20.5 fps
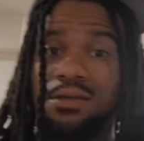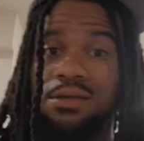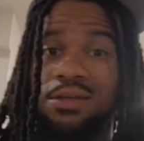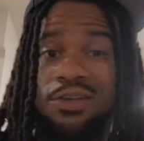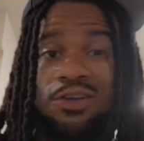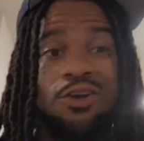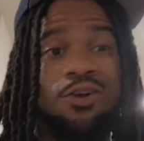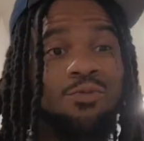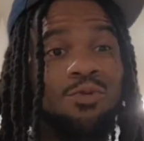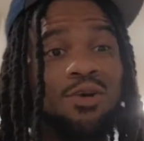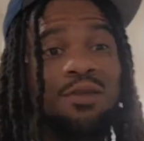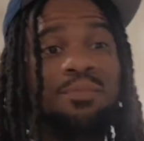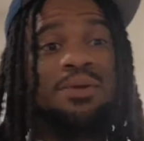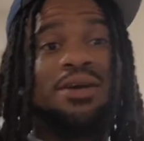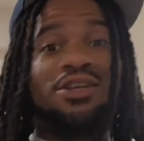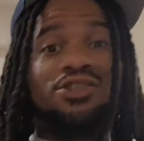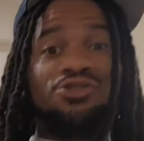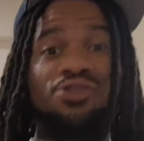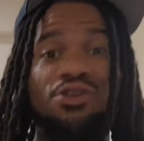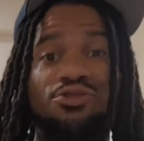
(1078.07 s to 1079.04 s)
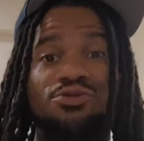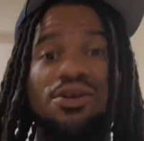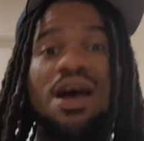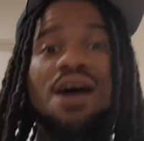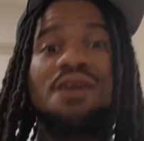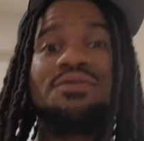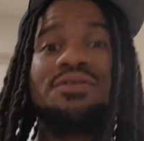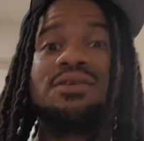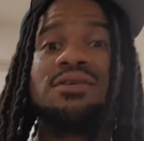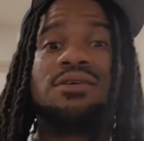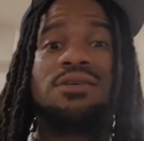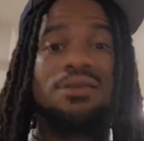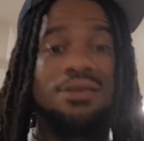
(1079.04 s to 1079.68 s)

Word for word: You don't want to be a truck driver?